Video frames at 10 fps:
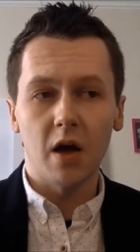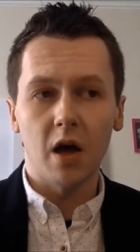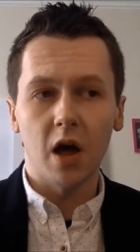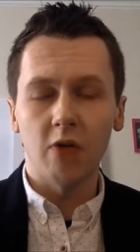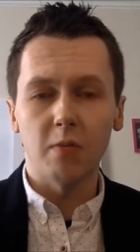
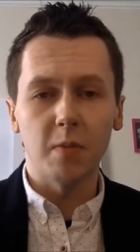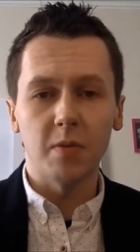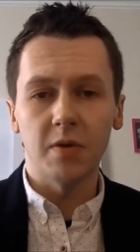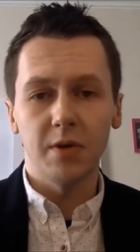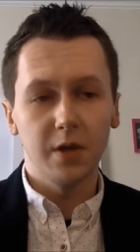I
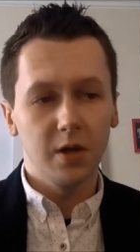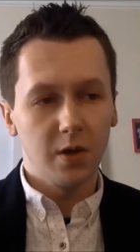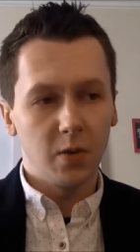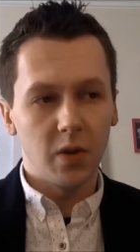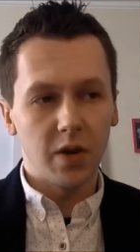remember
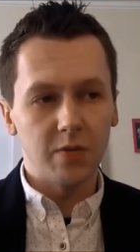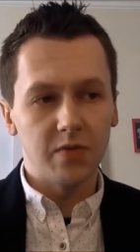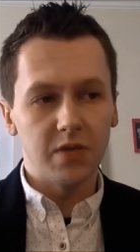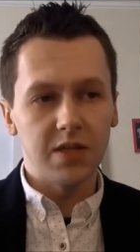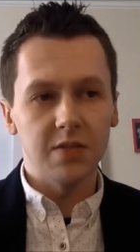when I was
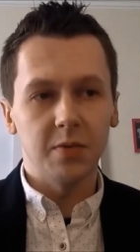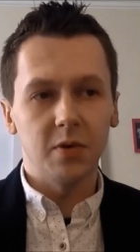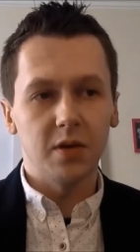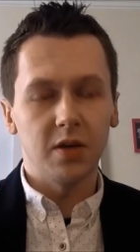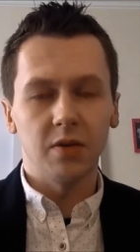really small,
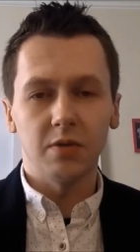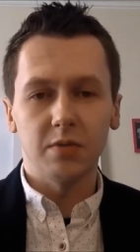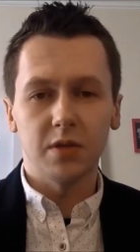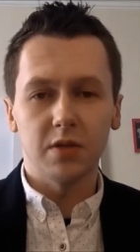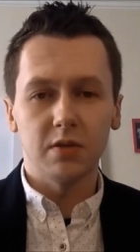you know, I would
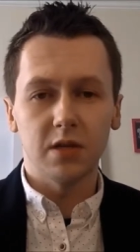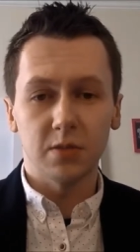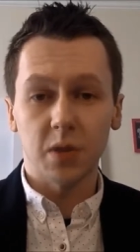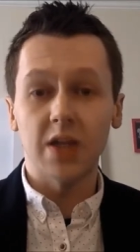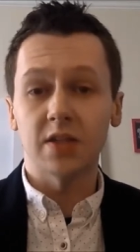as
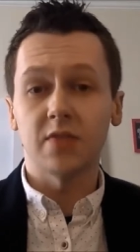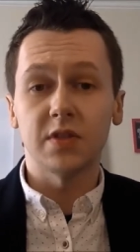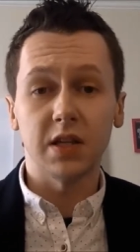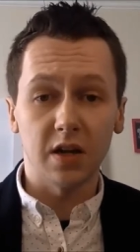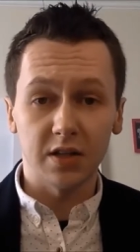well as
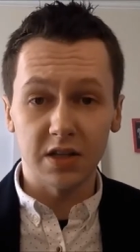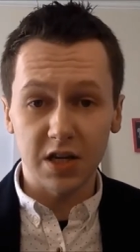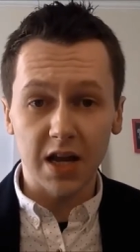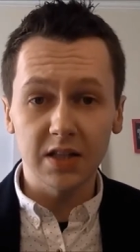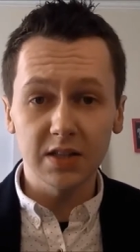obviously a lot of the
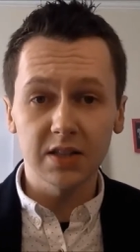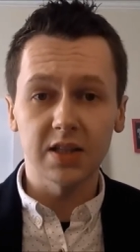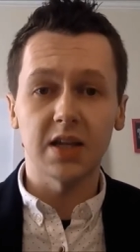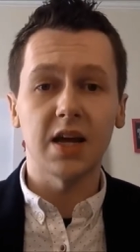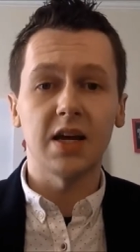challenges that
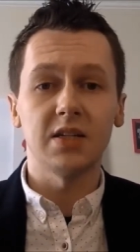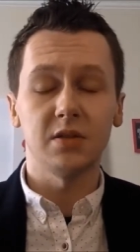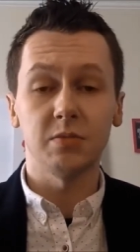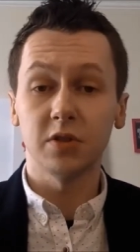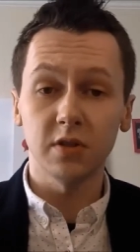I had, there
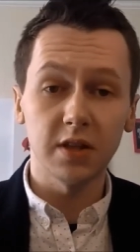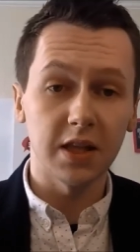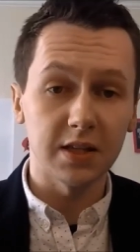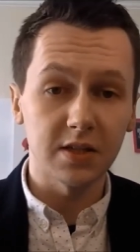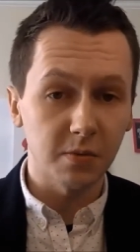was good
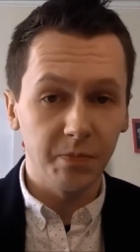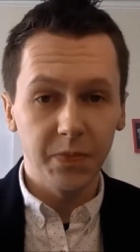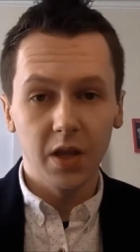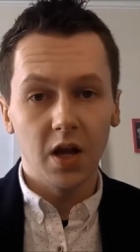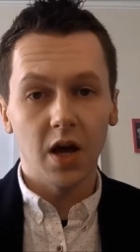things. So
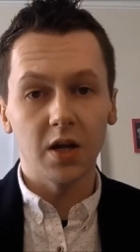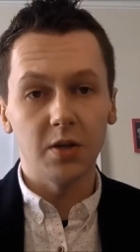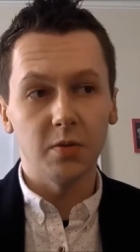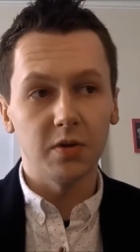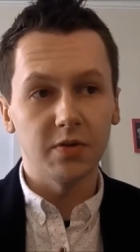I
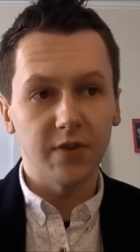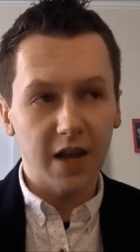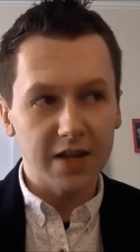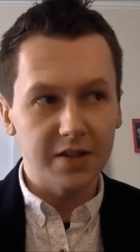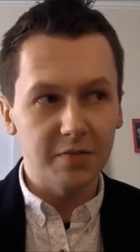knew all the
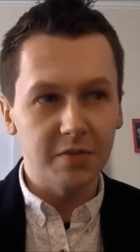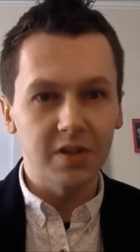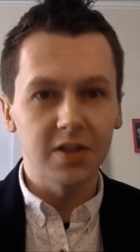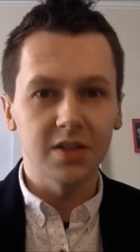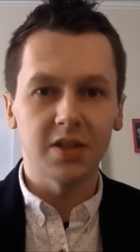flags of the
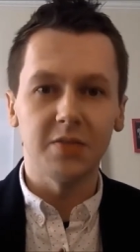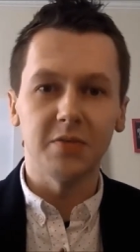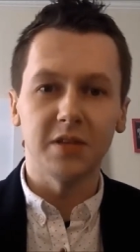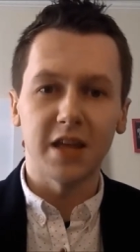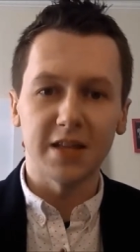world. I knew
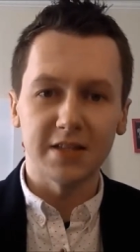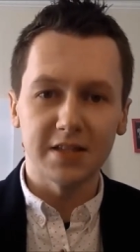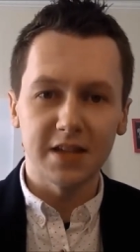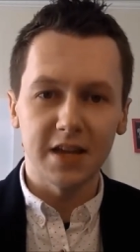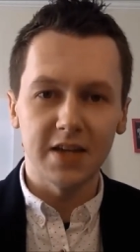all the heads of
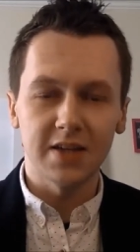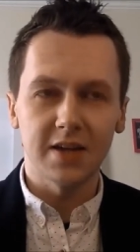state.